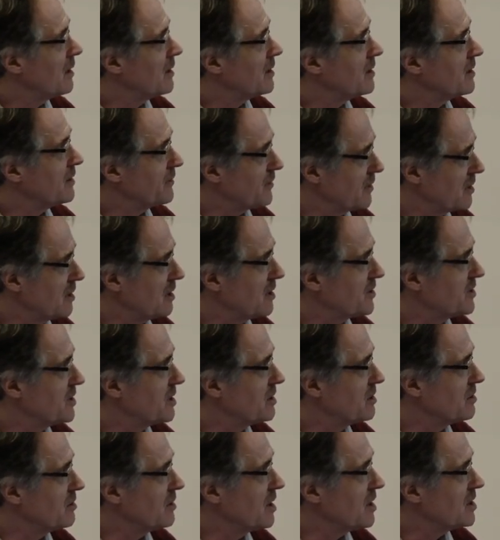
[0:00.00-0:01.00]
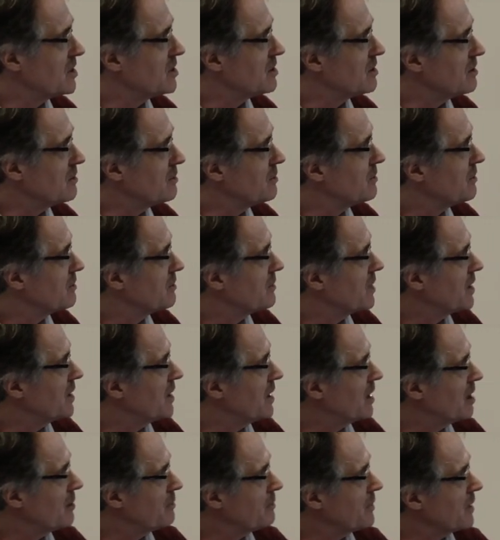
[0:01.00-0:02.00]
difficult situation when
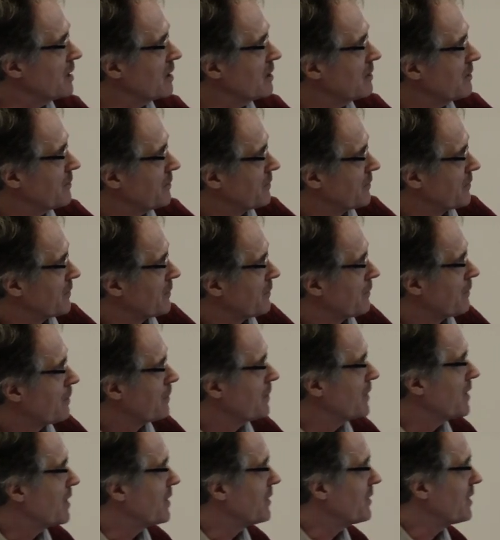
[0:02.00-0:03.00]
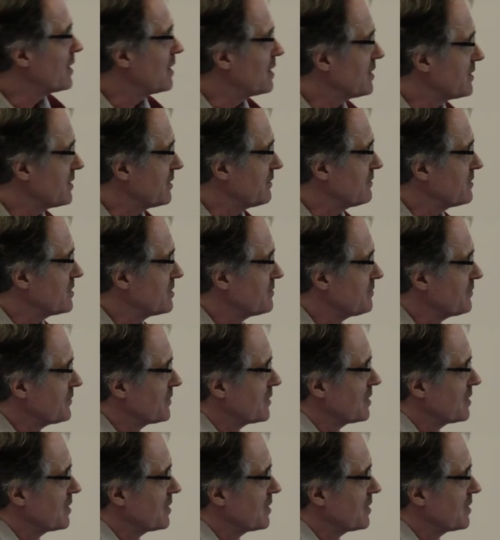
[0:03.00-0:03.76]
helping their relatives.